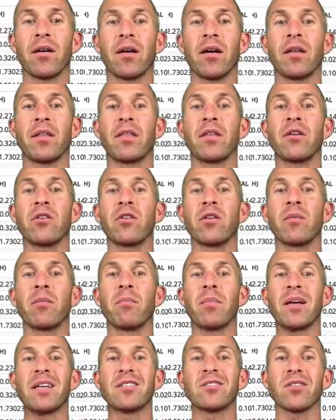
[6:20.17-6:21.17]
Ethereum
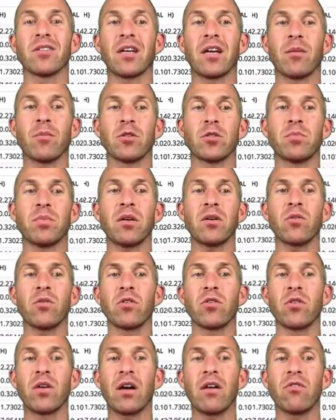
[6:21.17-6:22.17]
based on how much Bitcoin
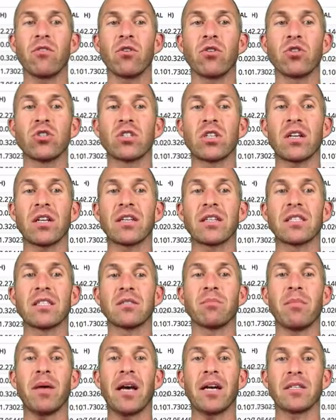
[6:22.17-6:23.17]
you have. You could just click
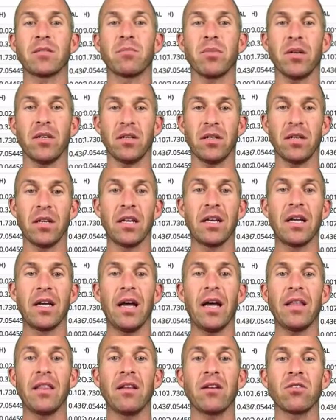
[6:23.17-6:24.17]
this max button,
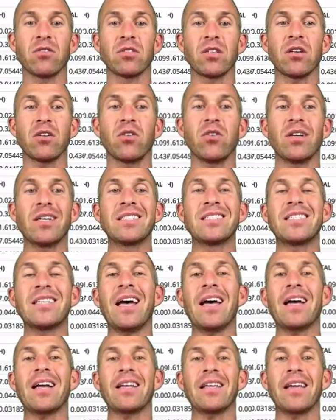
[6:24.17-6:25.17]
and then it'll tell you
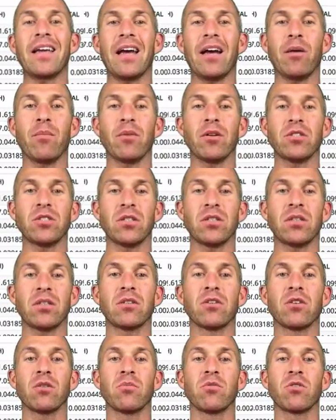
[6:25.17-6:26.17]
exactly how much
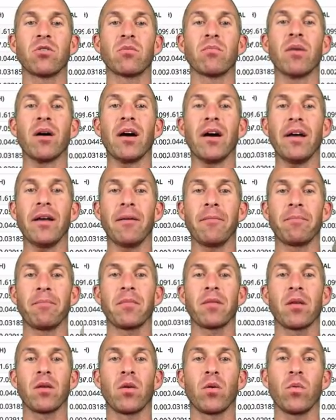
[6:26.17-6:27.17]
Ethereum you could buy
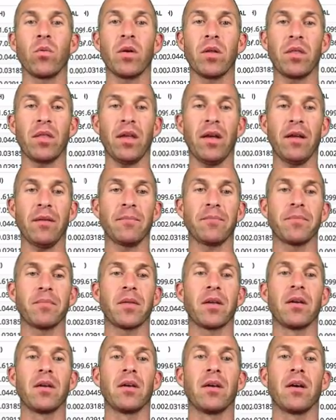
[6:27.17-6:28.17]
with that.
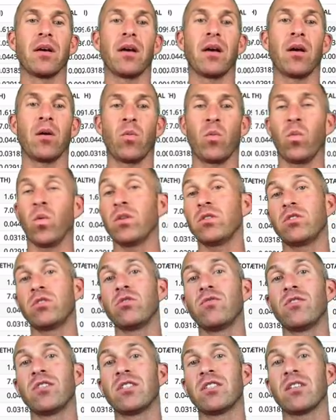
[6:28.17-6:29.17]
Once
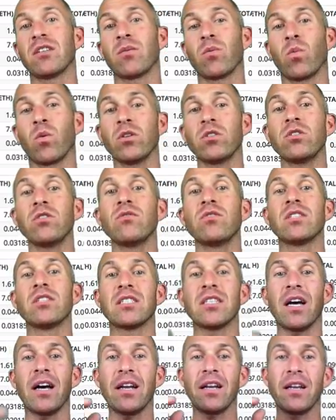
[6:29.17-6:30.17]
you've, once you've
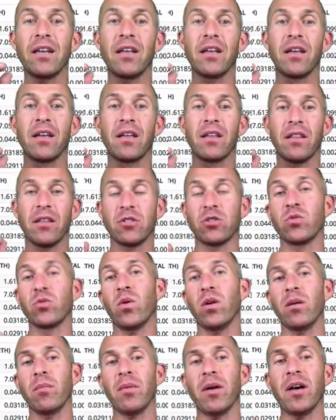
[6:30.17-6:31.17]
decided that you
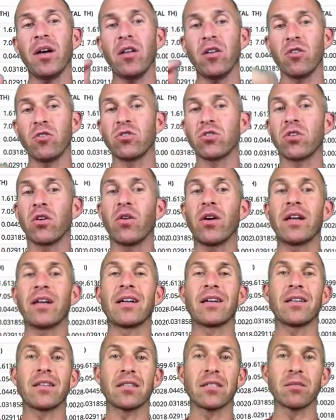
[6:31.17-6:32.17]
want to buy it, you just go ahead and
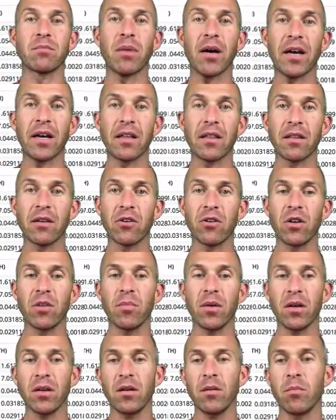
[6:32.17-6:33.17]
click this buy Ethereum
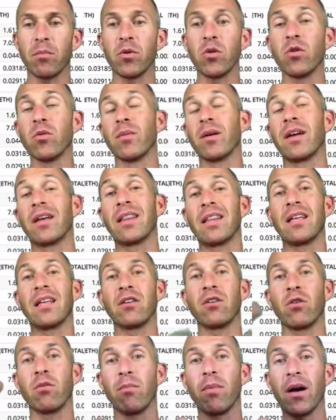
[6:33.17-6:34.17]
button, boom, and then
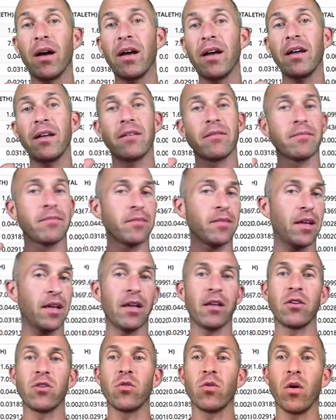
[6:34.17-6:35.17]
you buy it
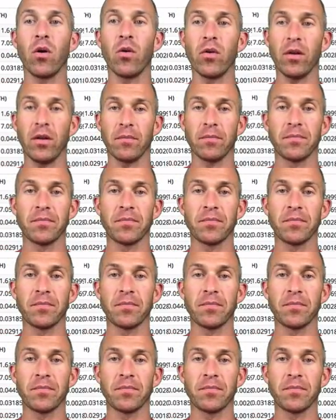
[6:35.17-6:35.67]
and you own it.